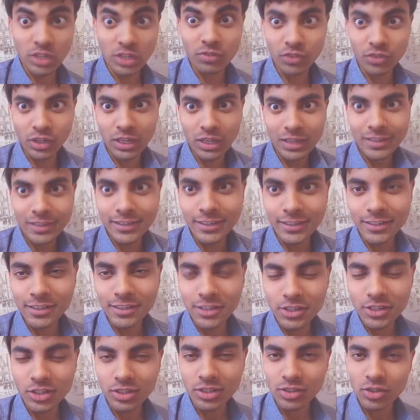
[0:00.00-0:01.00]
Difficult
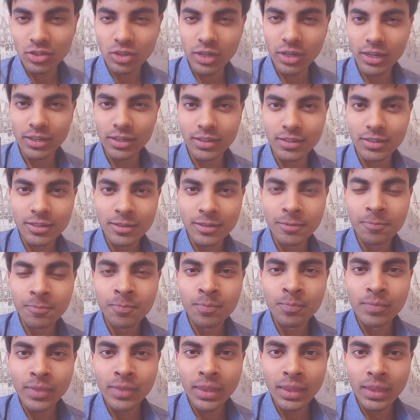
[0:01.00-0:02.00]
conditions, right?
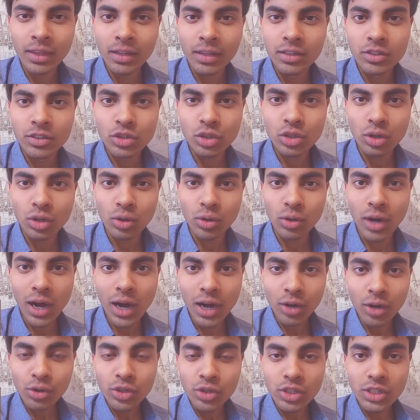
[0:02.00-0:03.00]
So
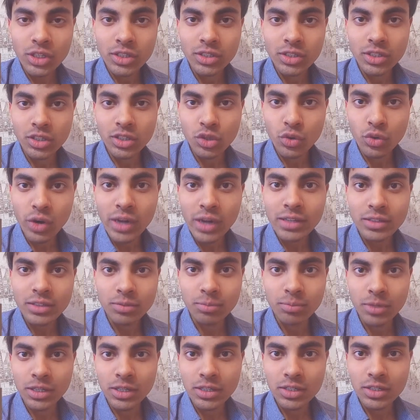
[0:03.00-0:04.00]
how does it
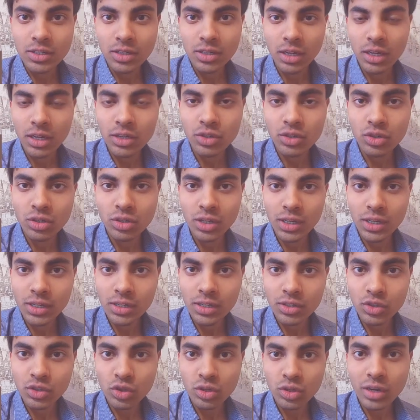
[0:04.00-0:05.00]
transmit? It,
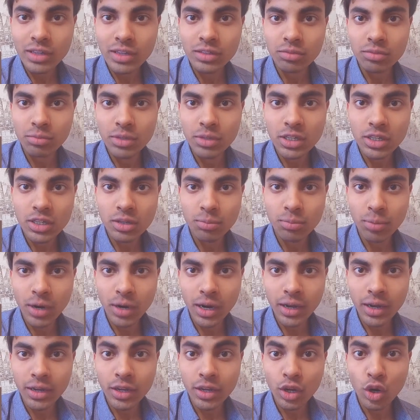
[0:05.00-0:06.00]
it is transmitted
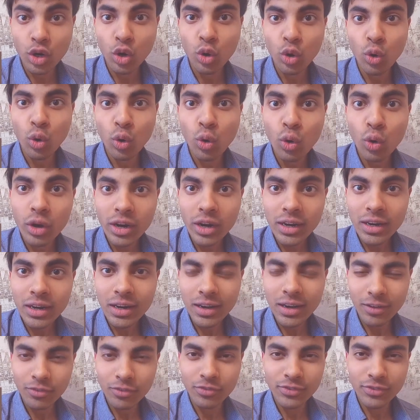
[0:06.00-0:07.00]
by
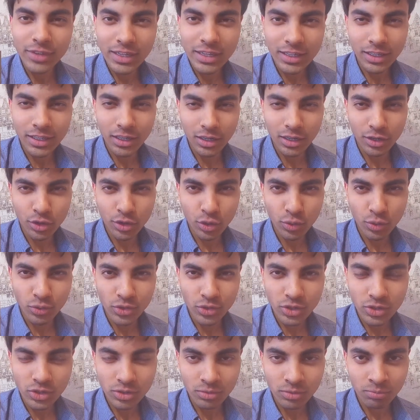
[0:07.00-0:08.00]
oral fecal
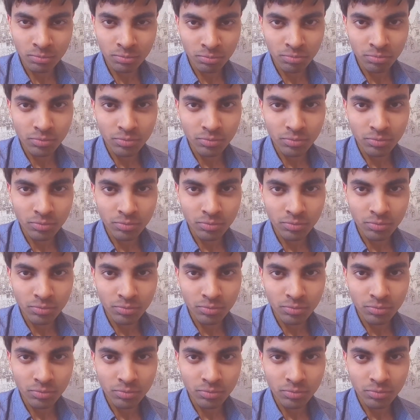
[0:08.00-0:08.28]
route.